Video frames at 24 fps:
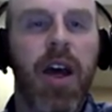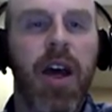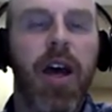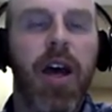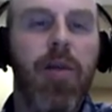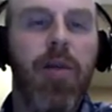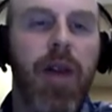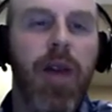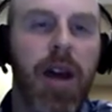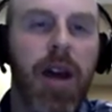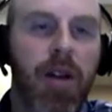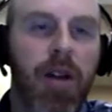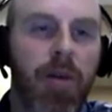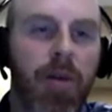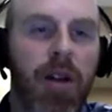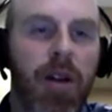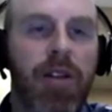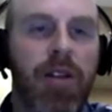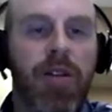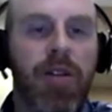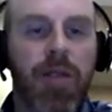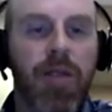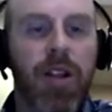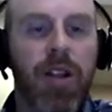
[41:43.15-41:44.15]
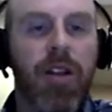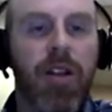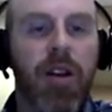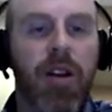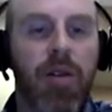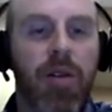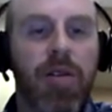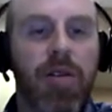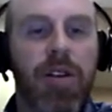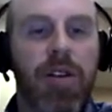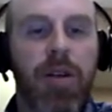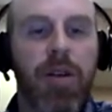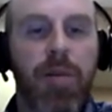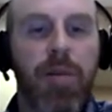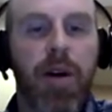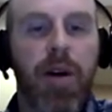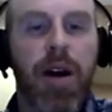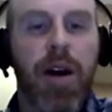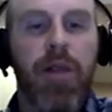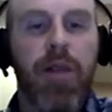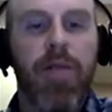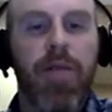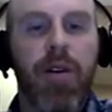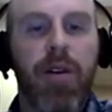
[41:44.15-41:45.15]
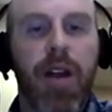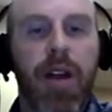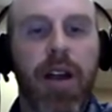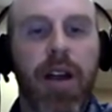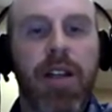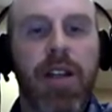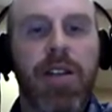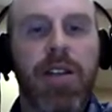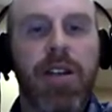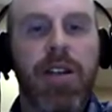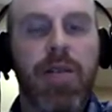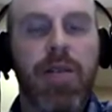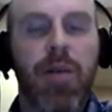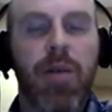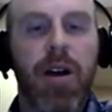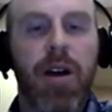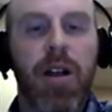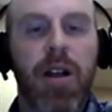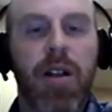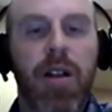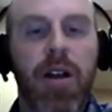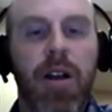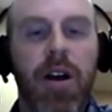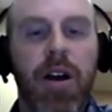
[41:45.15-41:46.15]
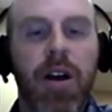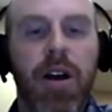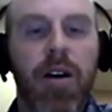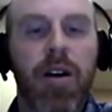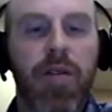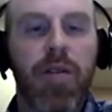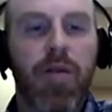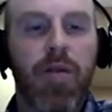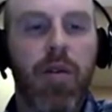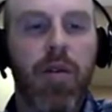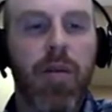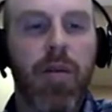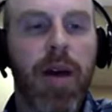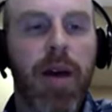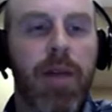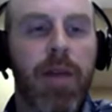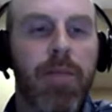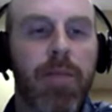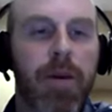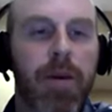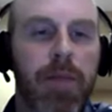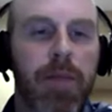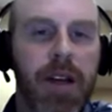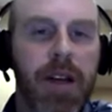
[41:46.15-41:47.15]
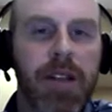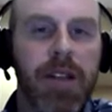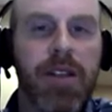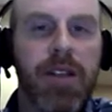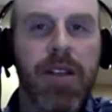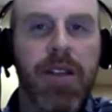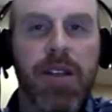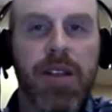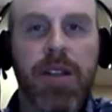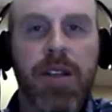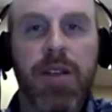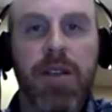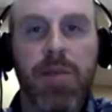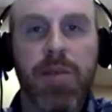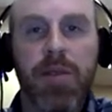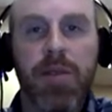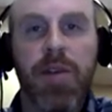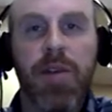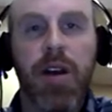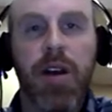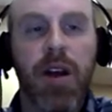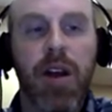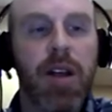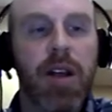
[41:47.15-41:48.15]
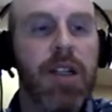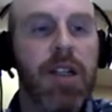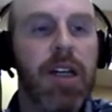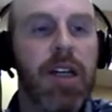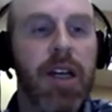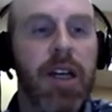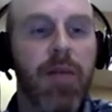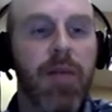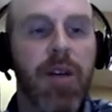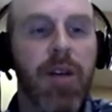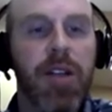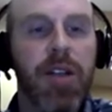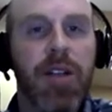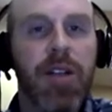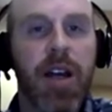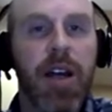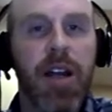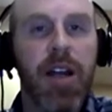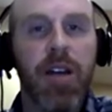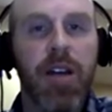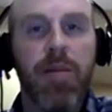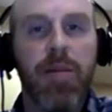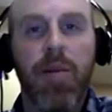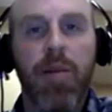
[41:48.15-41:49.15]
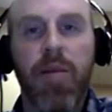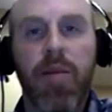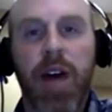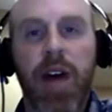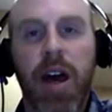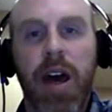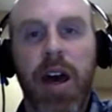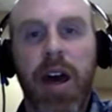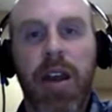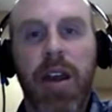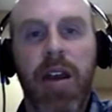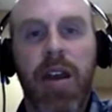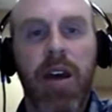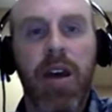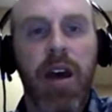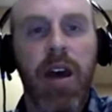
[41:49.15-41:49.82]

And we had a relatively low Z prime for a 96-well format, but because the system is very clean, we decided to move ahead